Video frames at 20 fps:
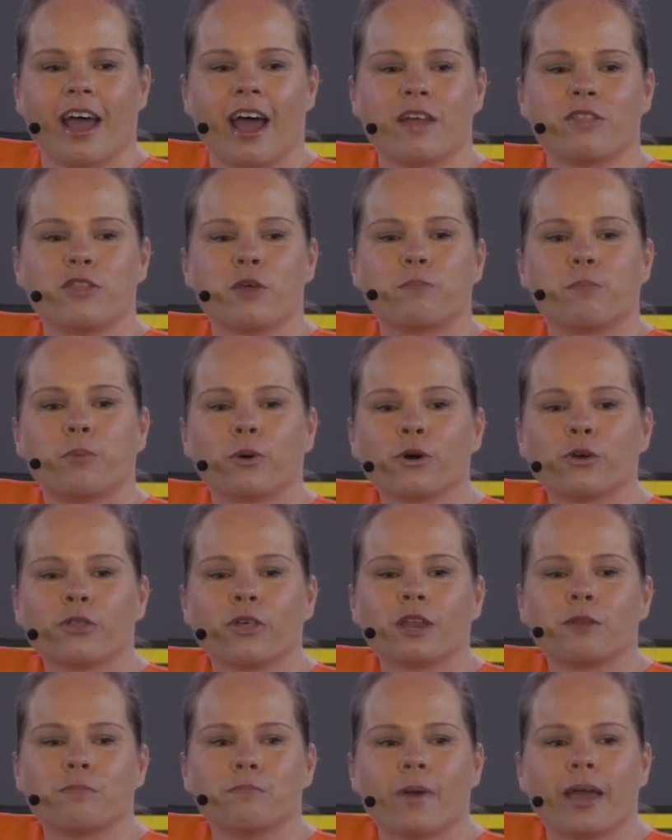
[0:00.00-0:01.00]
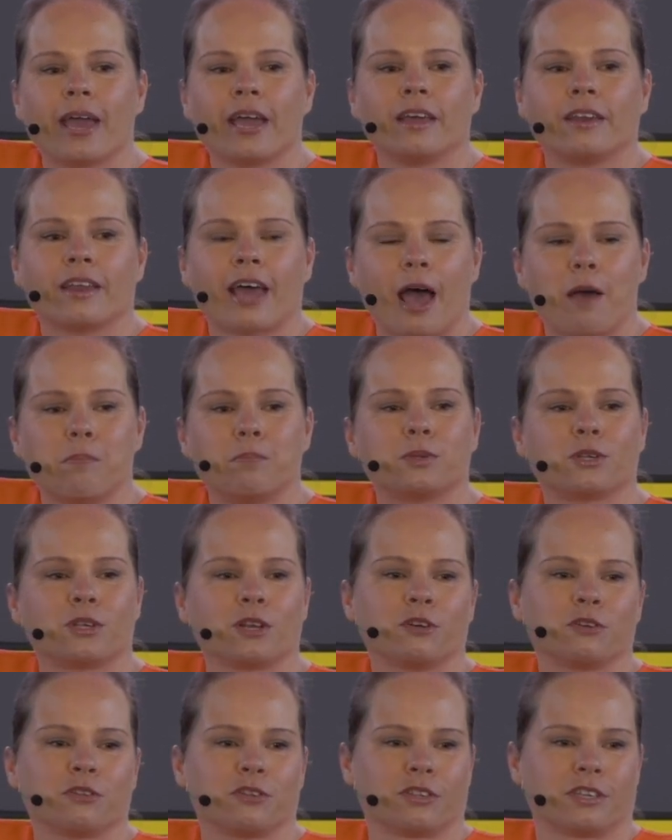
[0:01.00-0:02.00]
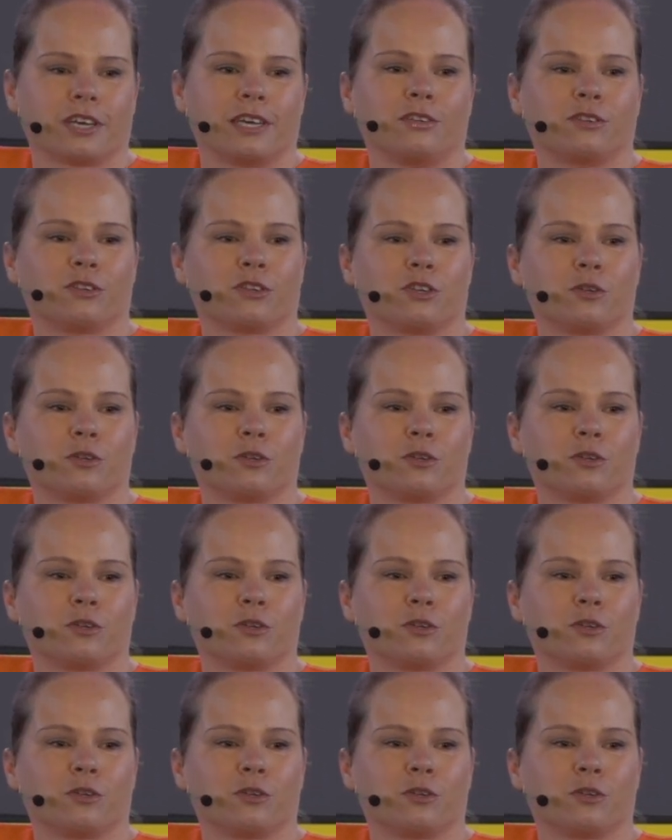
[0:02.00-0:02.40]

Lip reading: And the book that made absolute sense